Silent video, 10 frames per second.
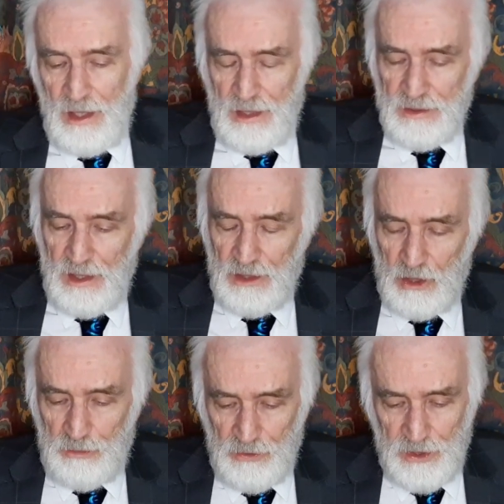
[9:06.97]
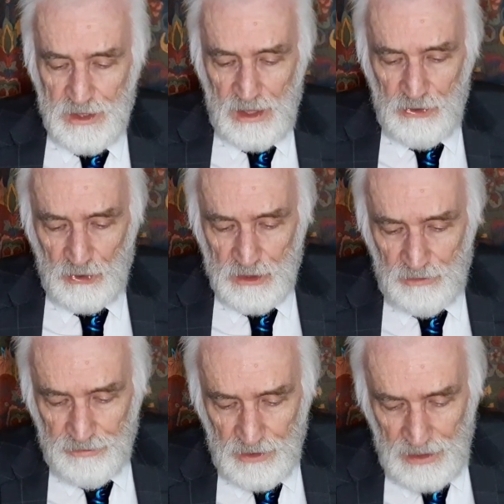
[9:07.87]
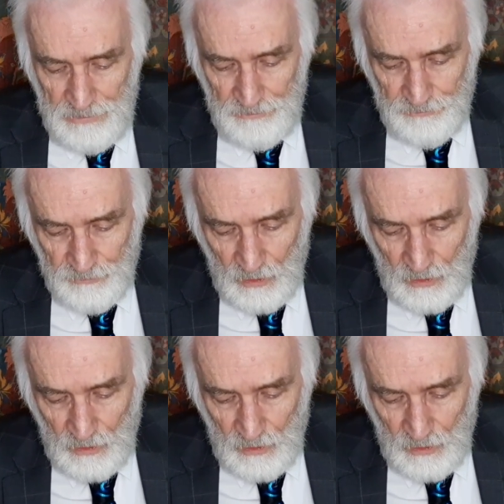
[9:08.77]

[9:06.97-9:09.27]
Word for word: And a couple of others I thought of. Um,